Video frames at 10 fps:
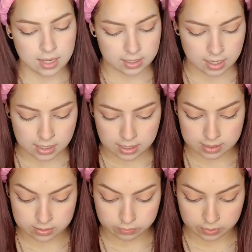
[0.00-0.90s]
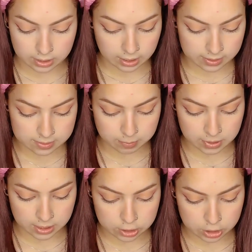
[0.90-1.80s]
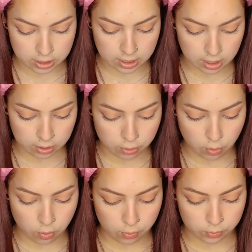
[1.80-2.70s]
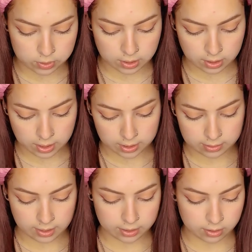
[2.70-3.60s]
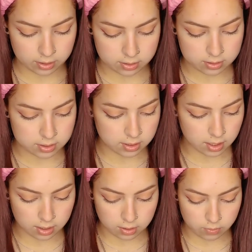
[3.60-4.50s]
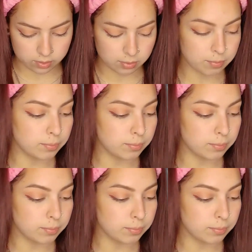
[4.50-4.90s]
Again, it's a really nice peachy gold highlighter to kind of go with our